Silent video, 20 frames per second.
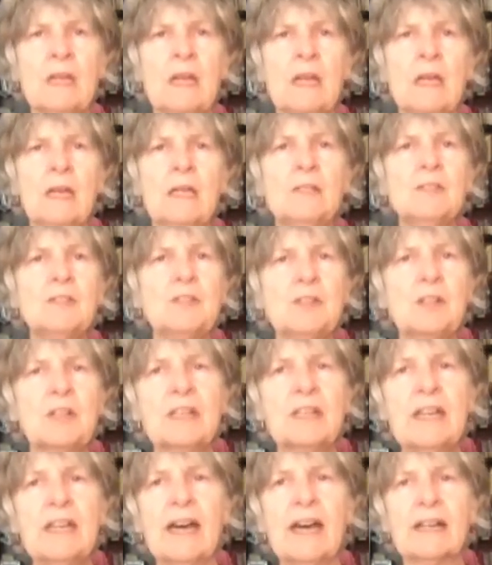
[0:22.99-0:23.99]
is to
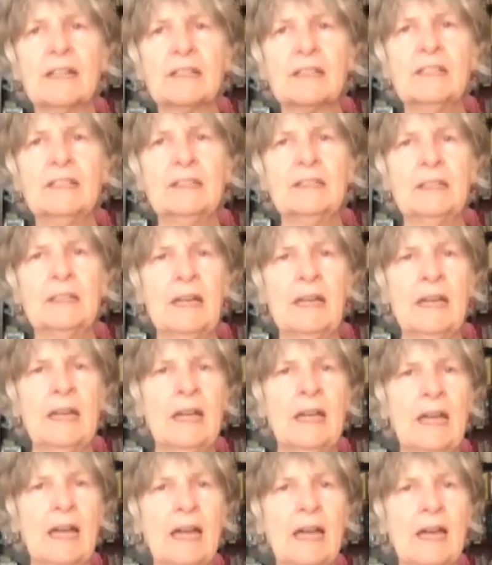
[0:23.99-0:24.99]
connect
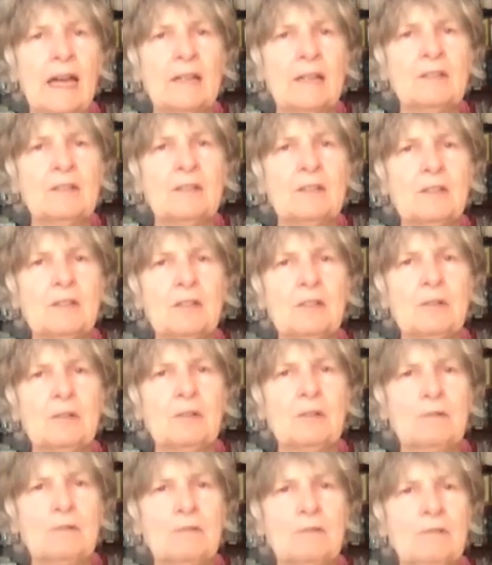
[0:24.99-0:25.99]
and
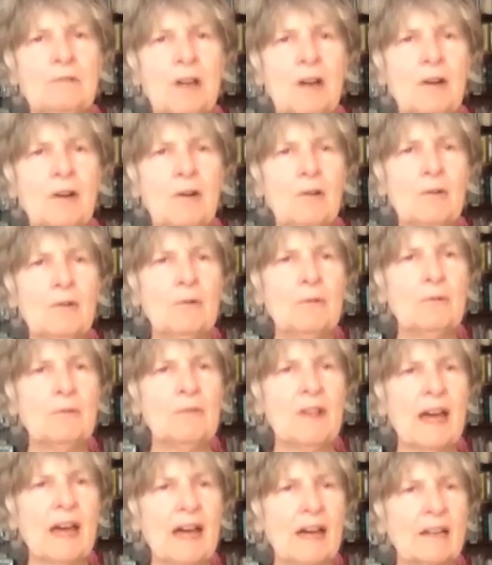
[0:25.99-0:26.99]
to know
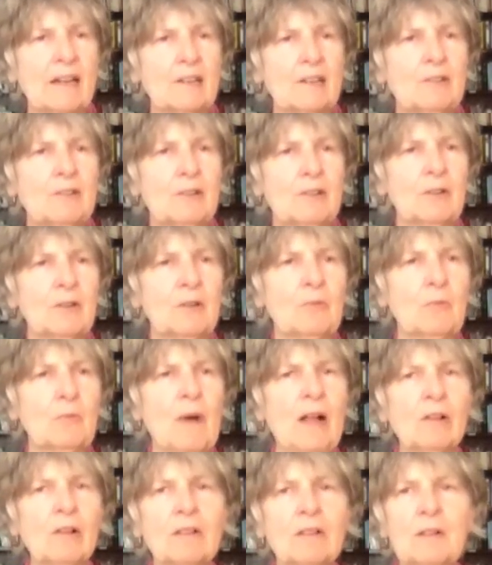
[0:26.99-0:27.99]
that you're
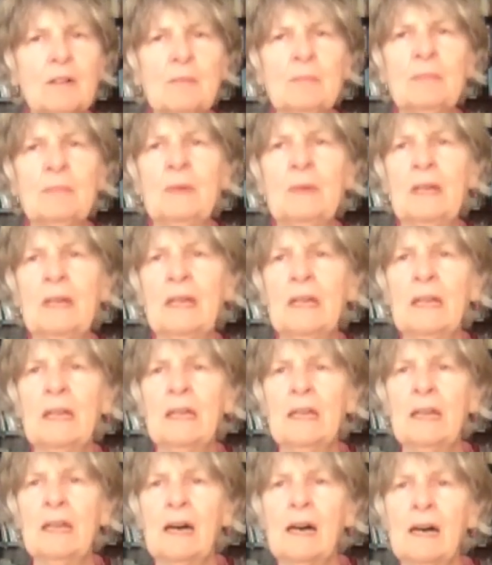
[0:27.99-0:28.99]
welcome
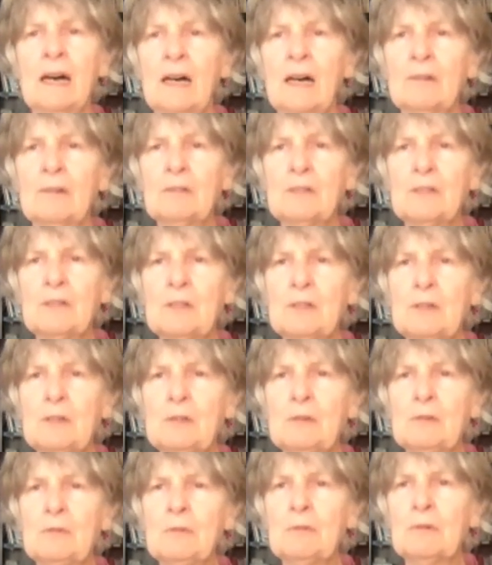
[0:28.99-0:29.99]

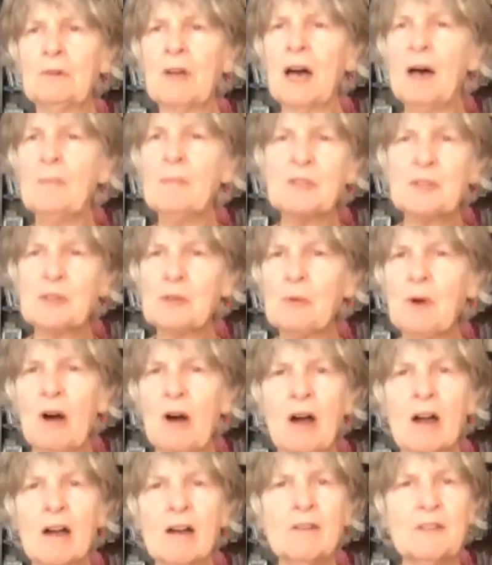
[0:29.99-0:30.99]
to come as you
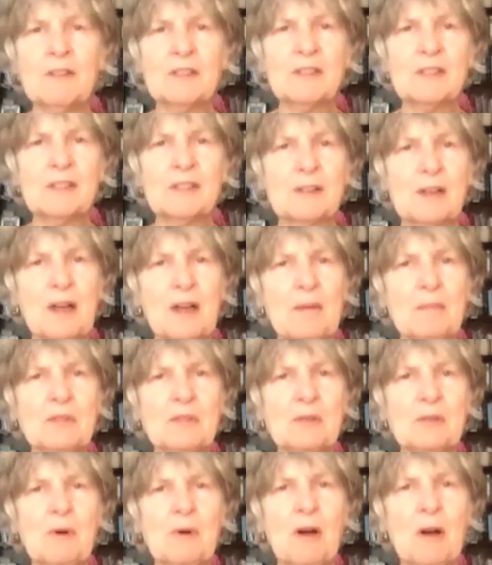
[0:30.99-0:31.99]
are. This is a come
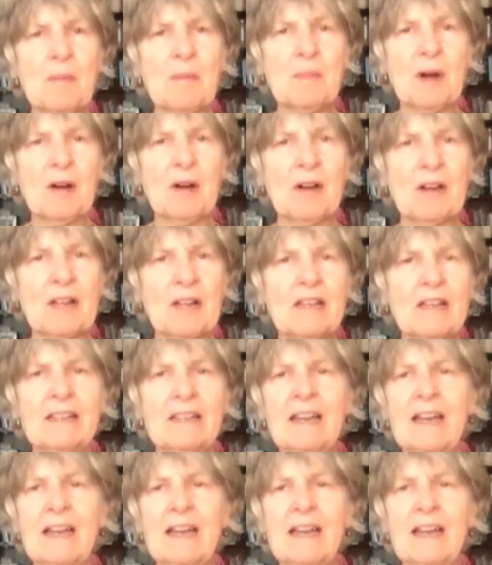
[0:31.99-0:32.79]
as you are party